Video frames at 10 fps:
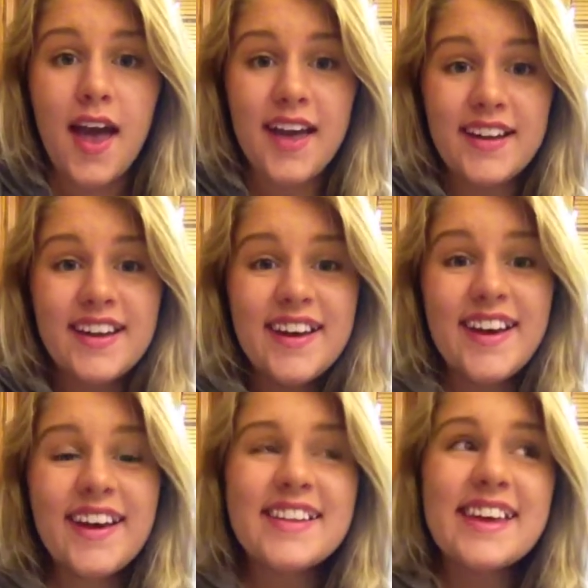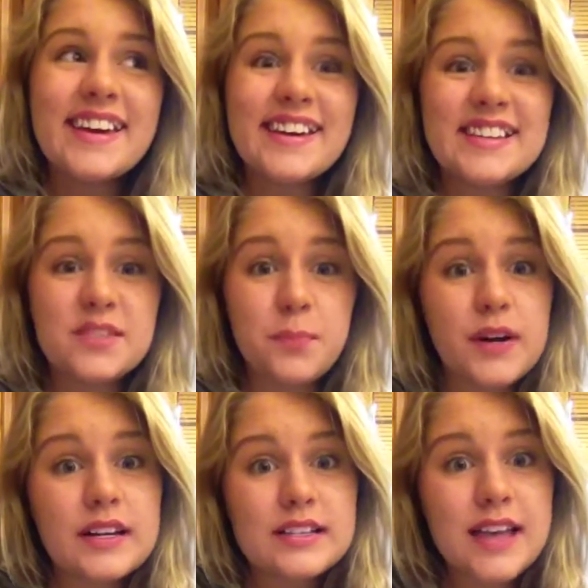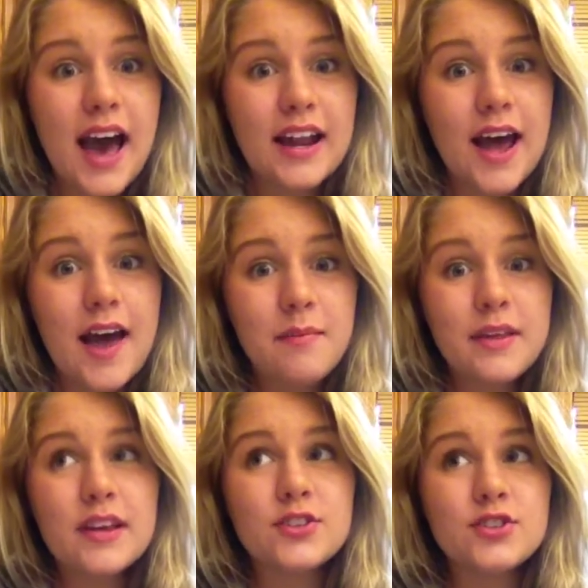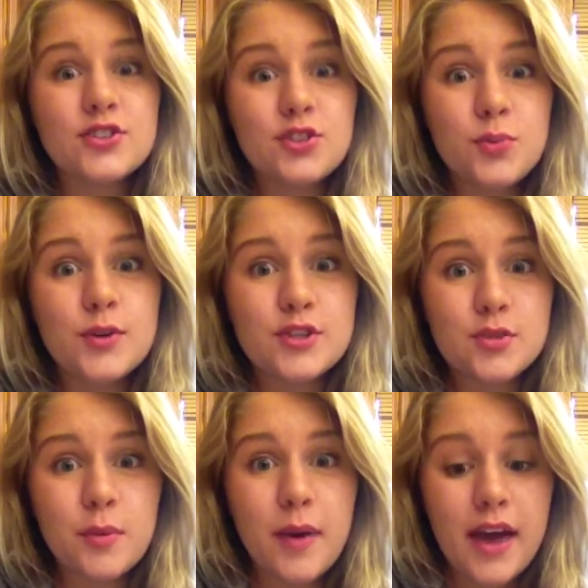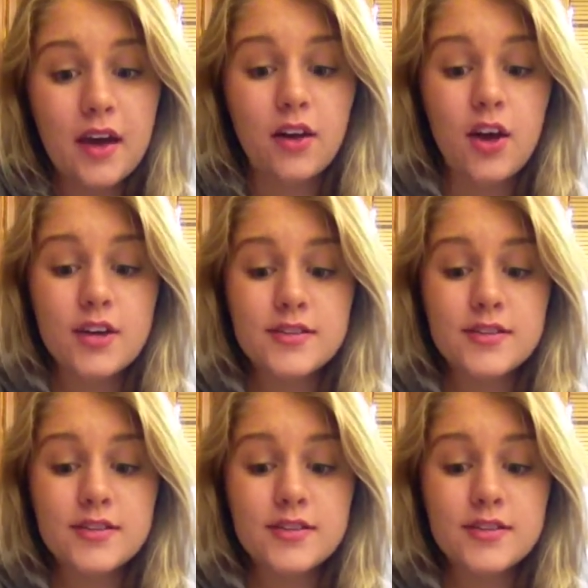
and like it's pretty sad. I'm like super, super pale.